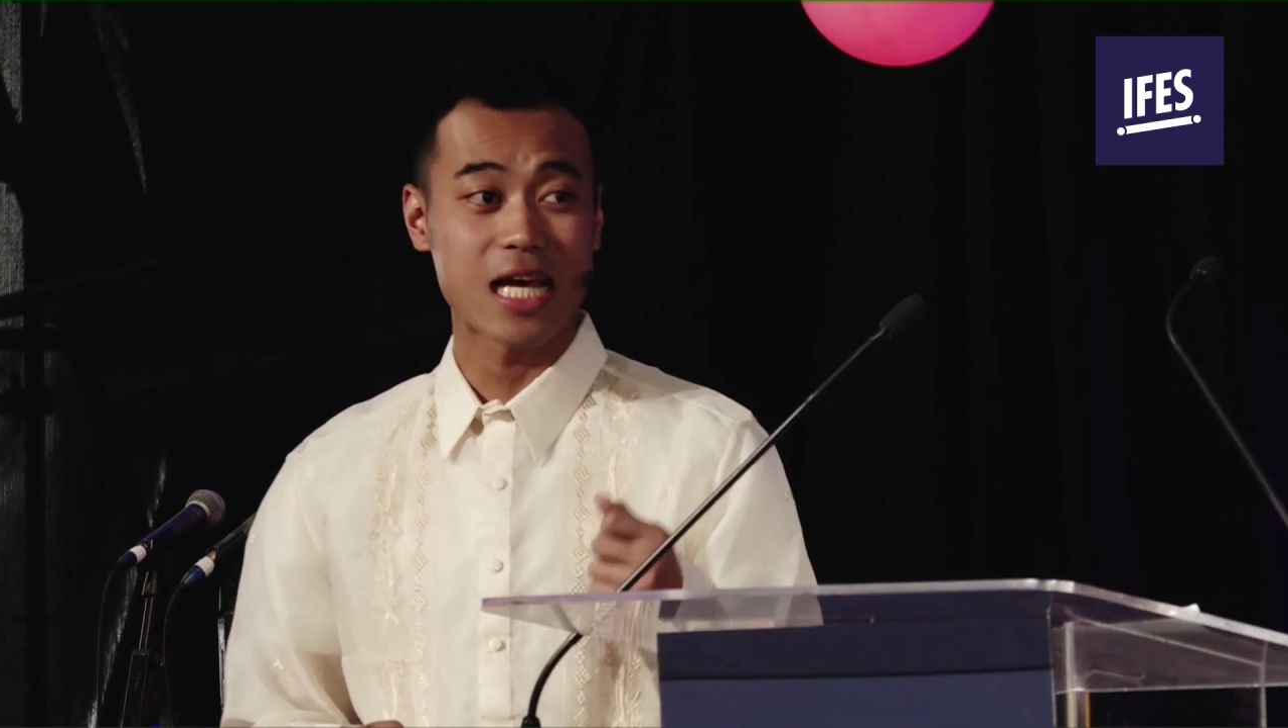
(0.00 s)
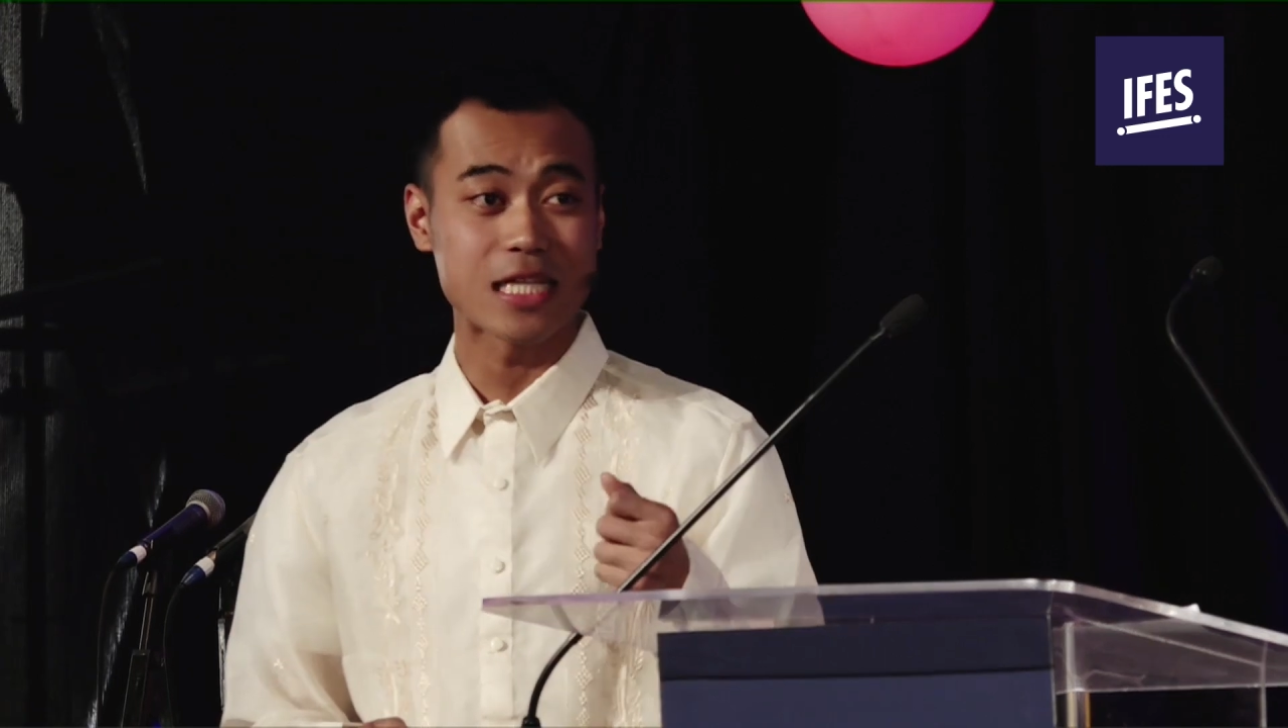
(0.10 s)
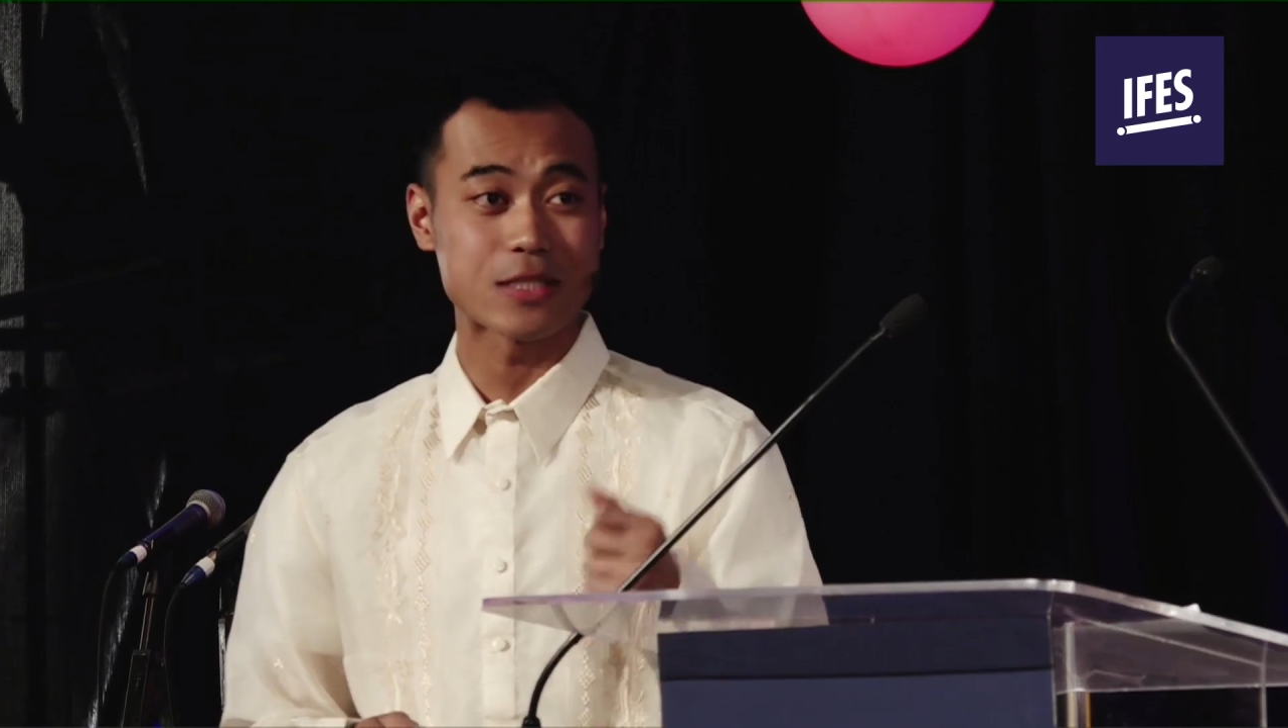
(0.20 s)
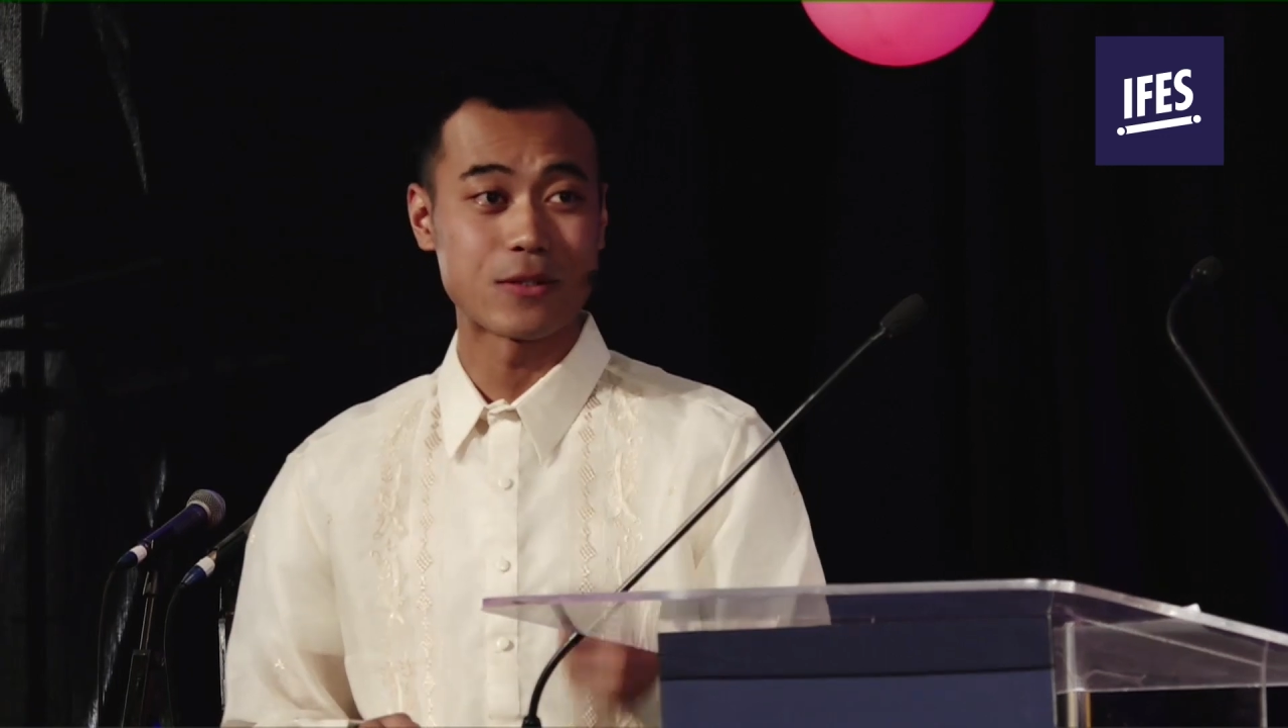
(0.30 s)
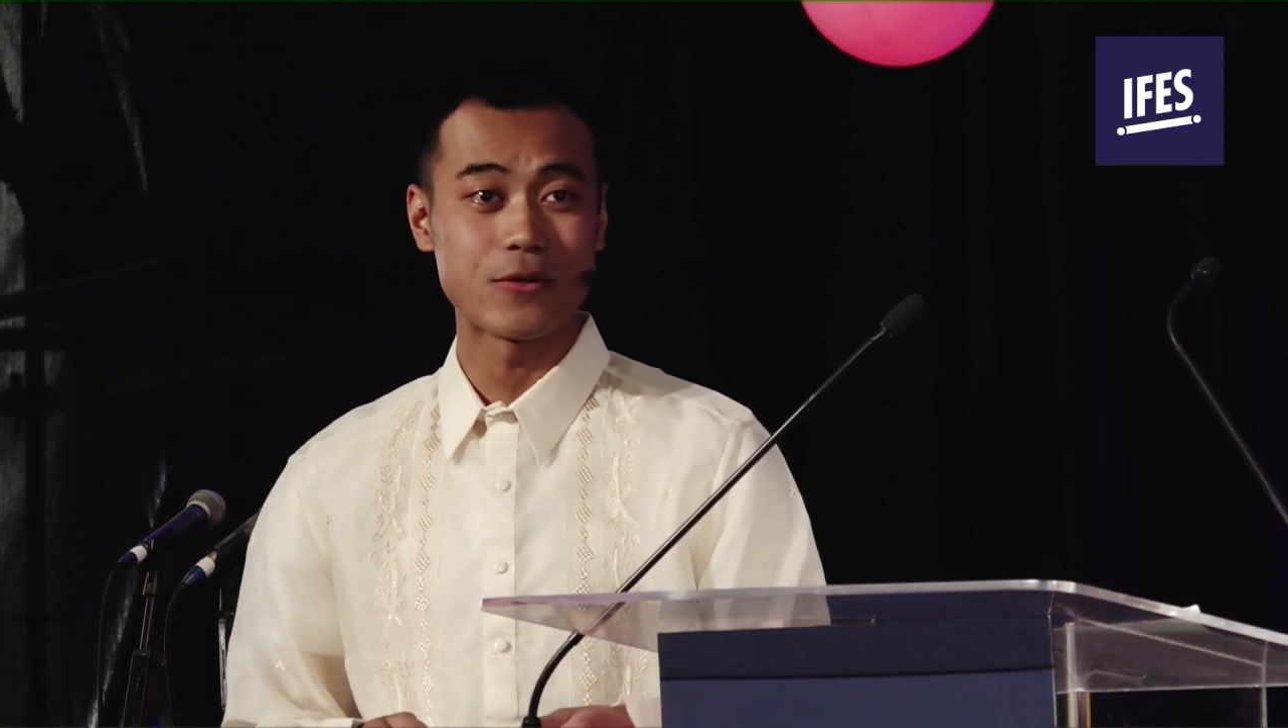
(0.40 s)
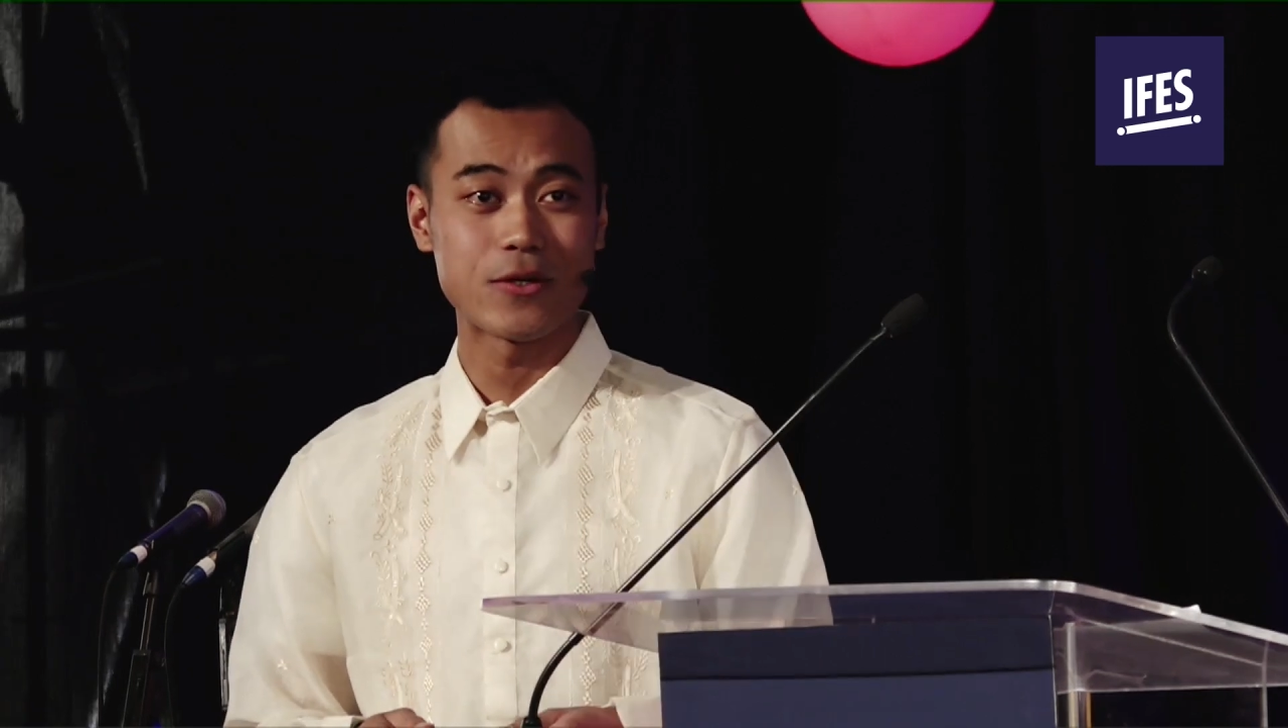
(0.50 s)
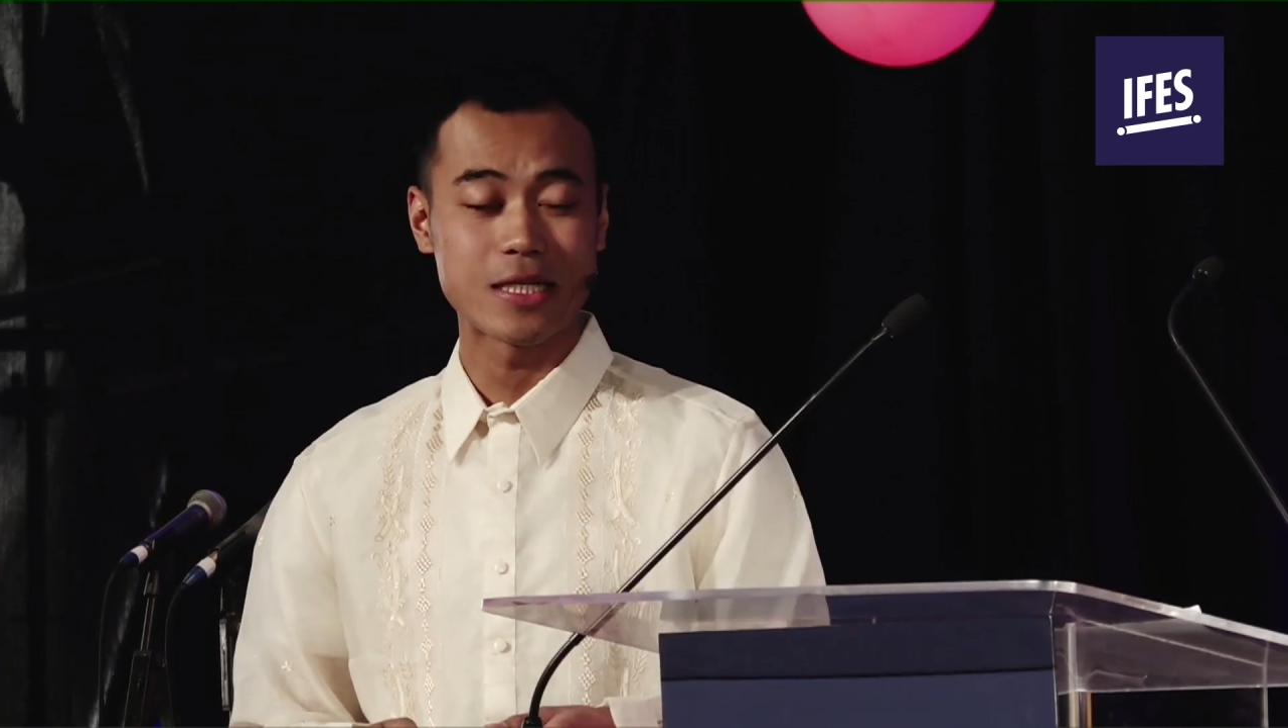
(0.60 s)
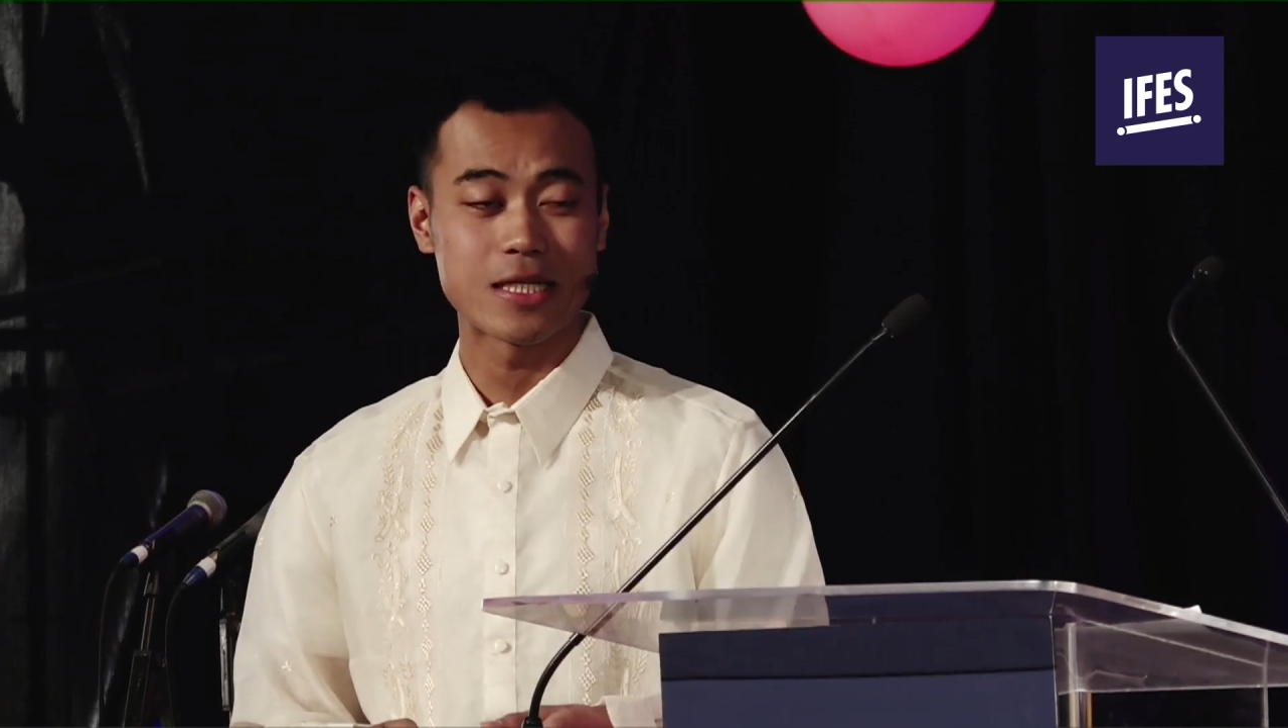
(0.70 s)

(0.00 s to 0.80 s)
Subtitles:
as Lord.